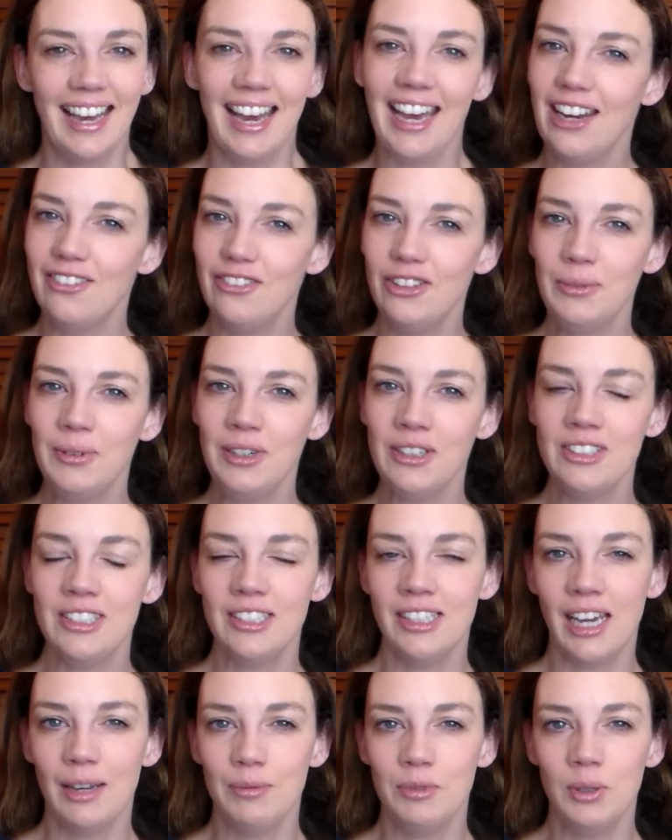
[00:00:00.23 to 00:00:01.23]
Hi everyone,
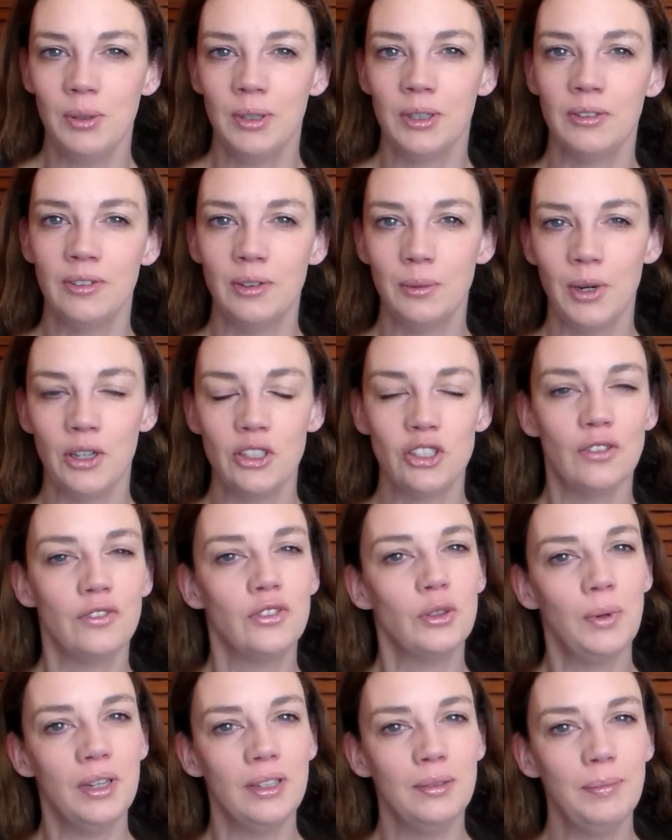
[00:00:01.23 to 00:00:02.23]
today I'm doing a rewatch
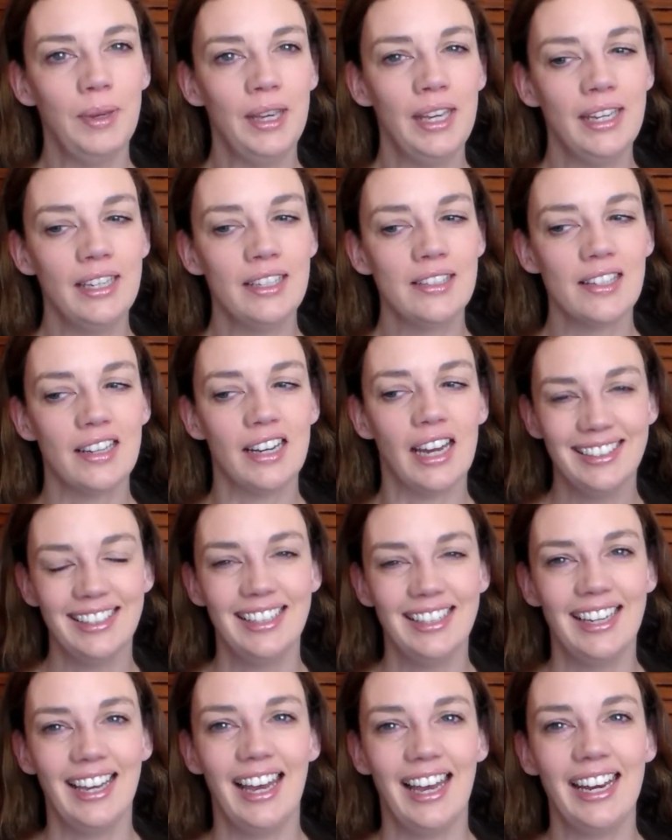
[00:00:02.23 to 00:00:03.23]
of Twin Peaks and
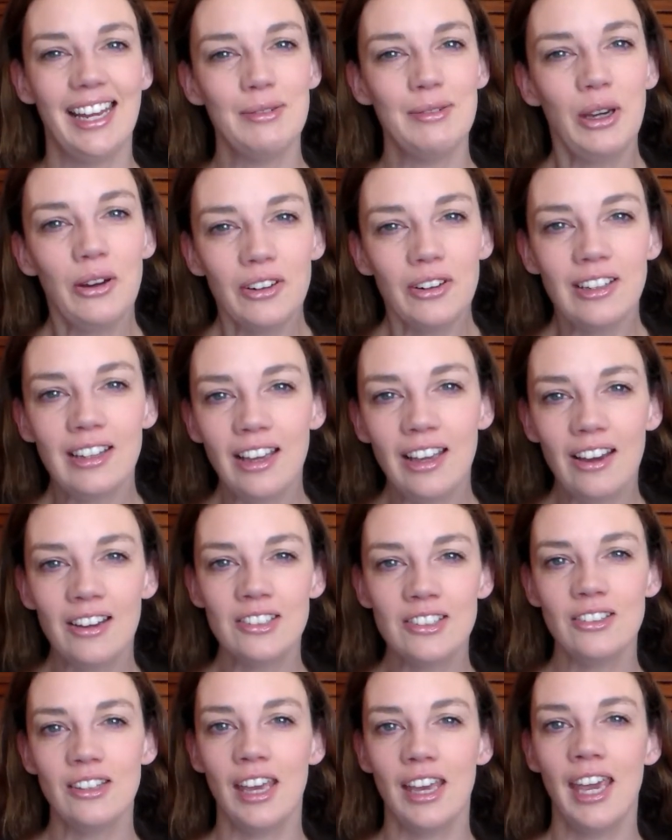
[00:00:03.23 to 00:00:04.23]
I'm currently
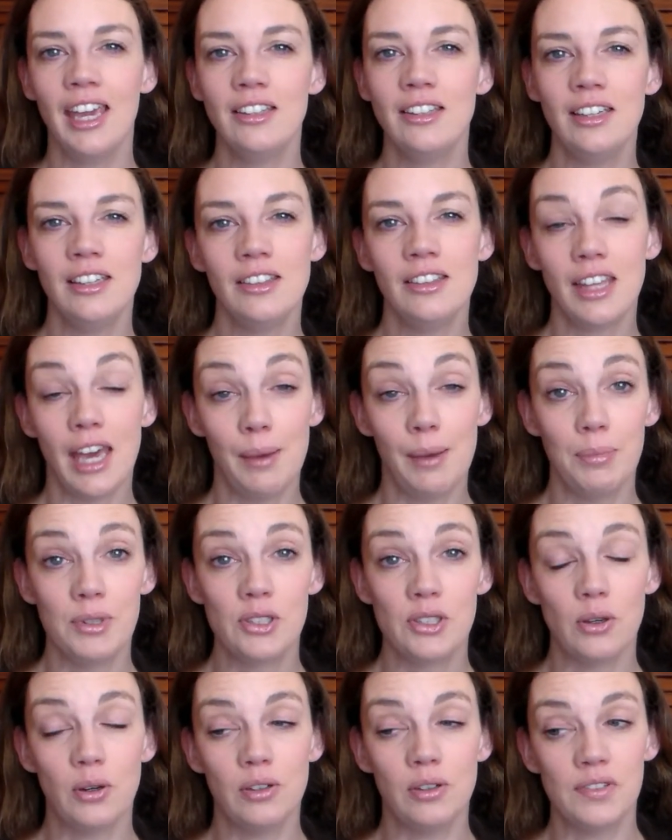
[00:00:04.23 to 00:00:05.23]
on to the 18th
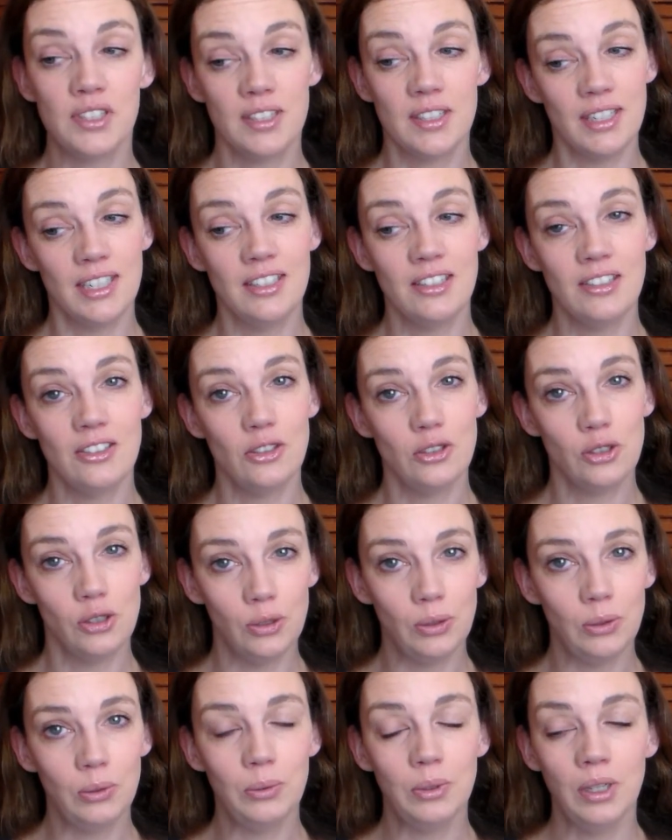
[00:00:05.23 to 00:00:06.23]
episode of season
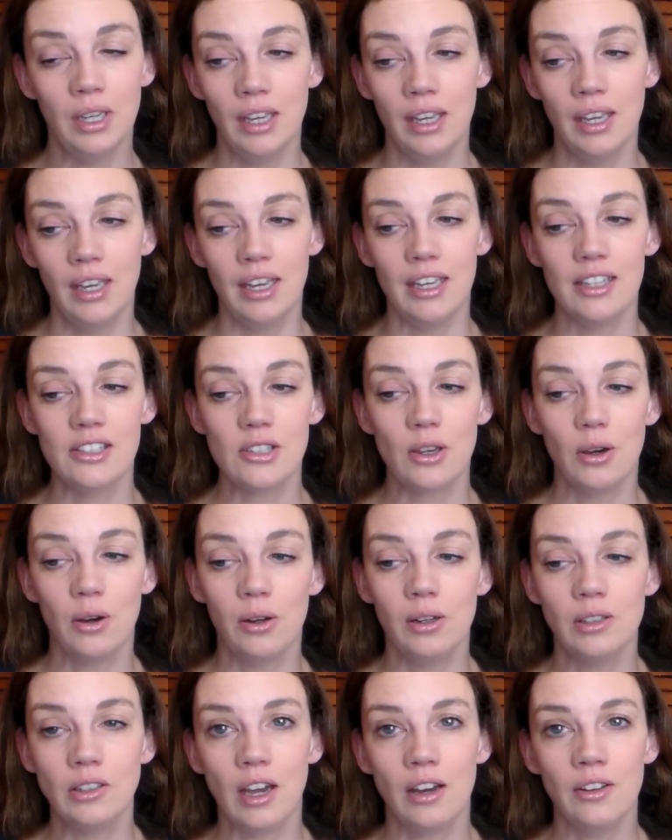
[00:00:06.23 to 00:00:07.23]
2. It's
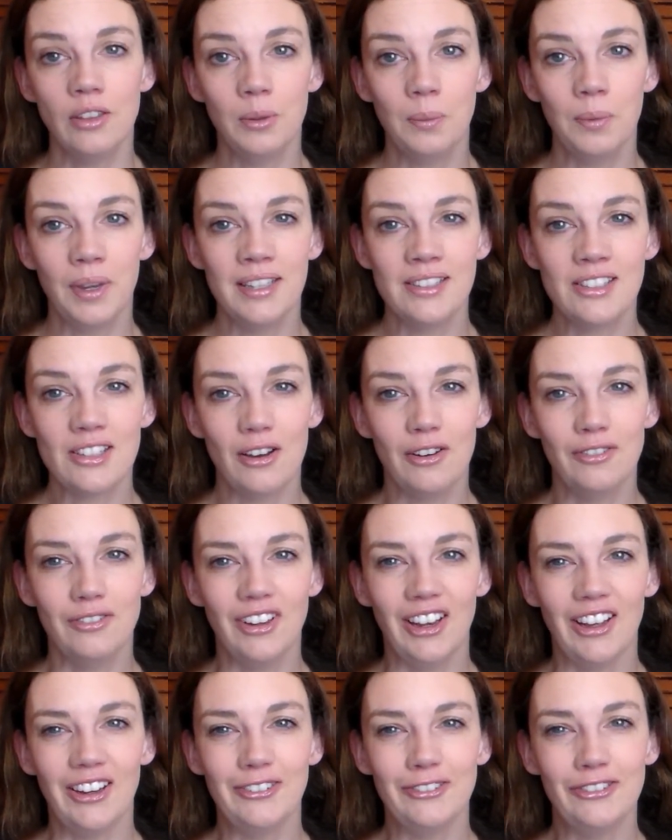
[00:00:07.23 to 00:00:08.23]
called On the Wings
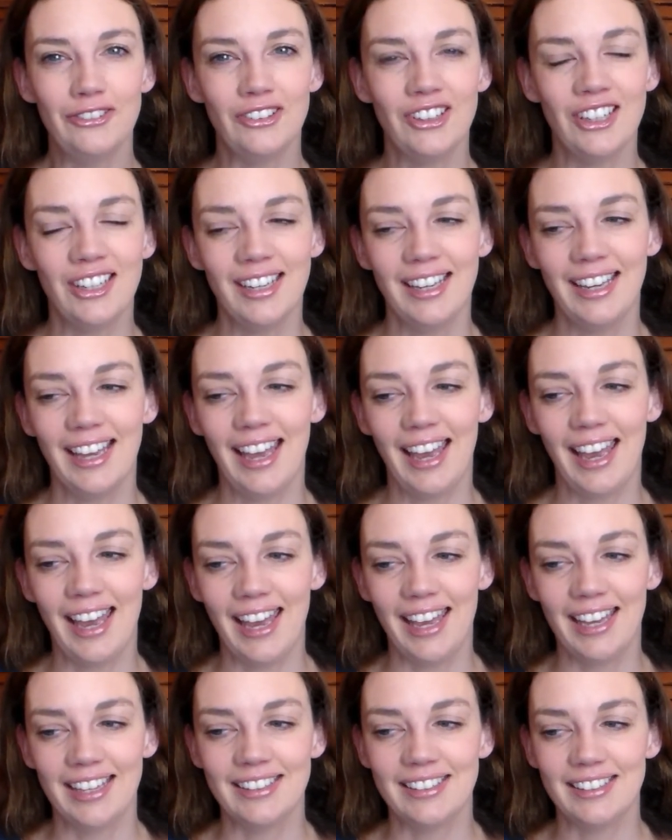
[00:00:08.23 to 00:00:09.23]
of Love
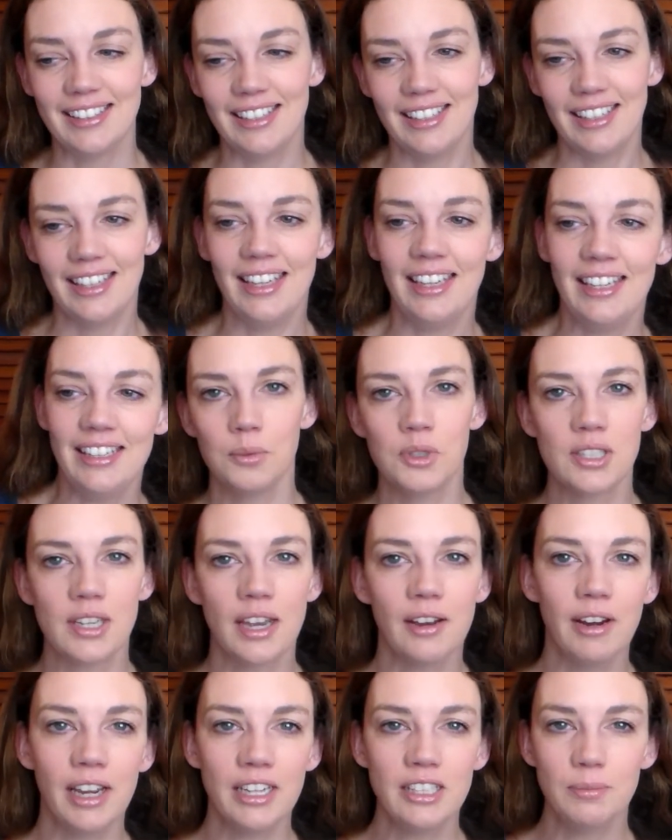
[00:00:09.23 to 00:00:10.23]
and it's
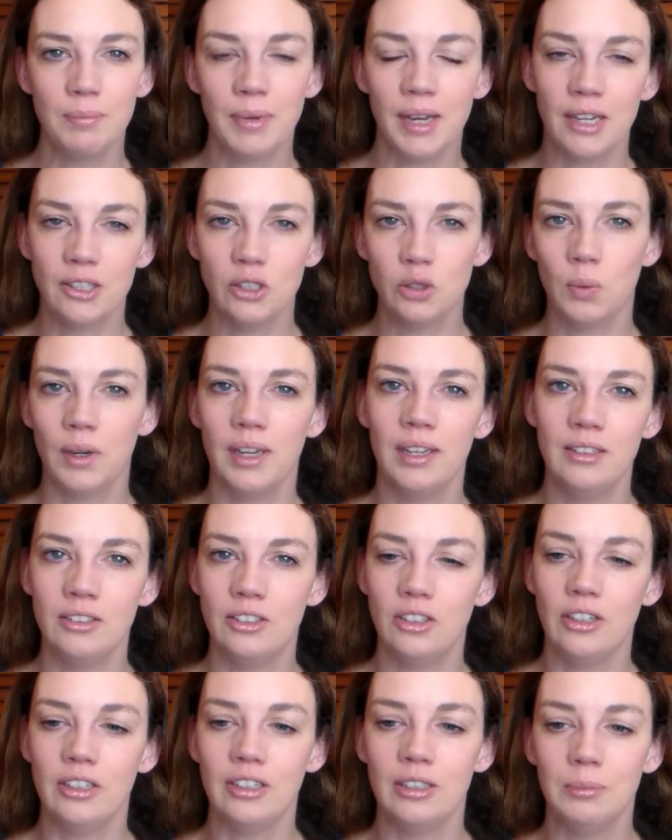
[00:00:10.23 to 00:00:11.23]
directed by
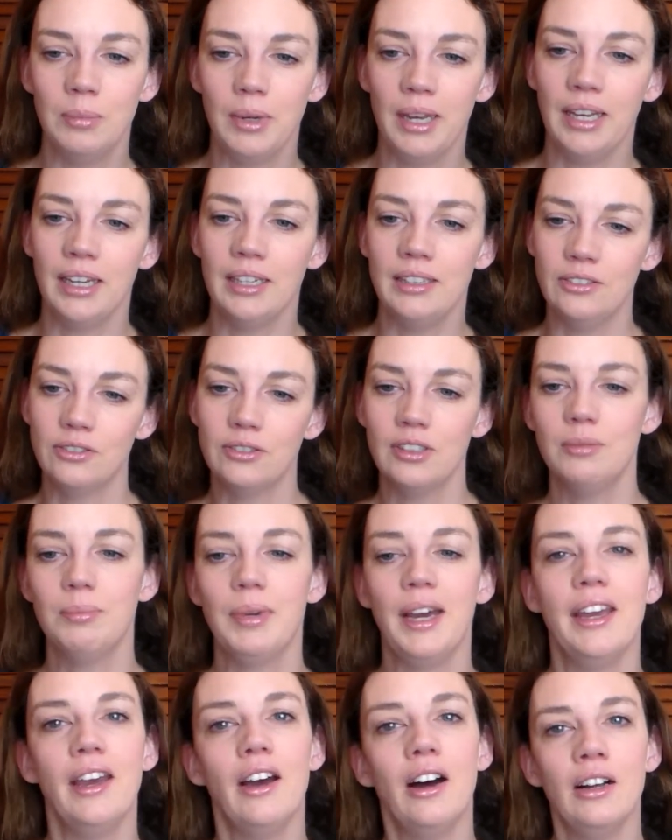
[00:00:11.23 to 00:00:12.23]
Dwayne Dunham and written
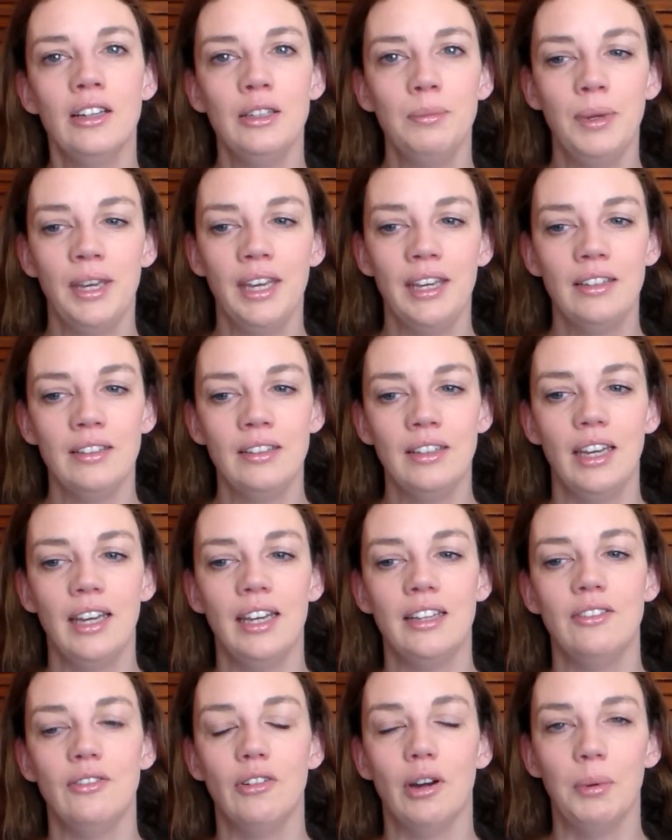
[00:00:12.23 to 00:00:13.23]
by Harley Payton
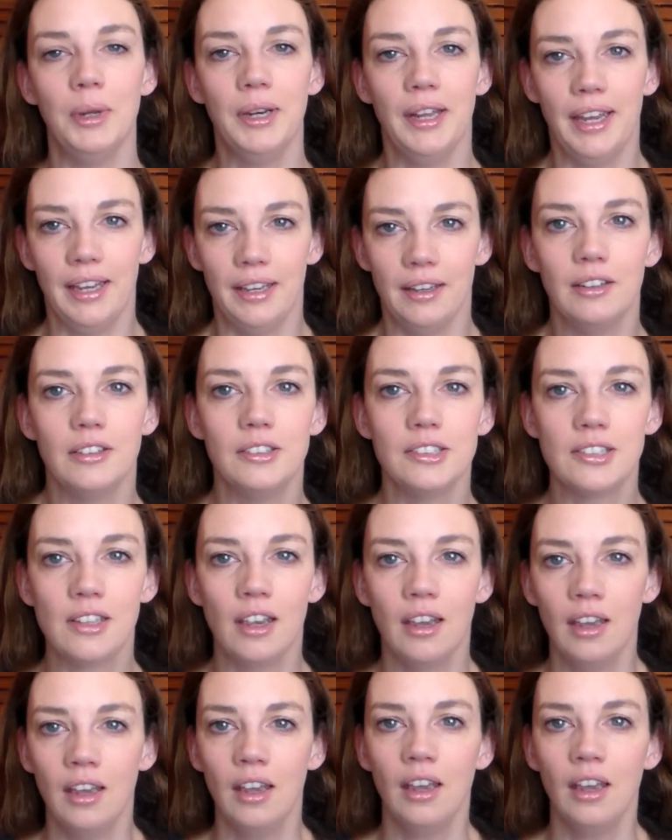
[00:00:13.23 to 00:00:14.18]
and Robert Engels.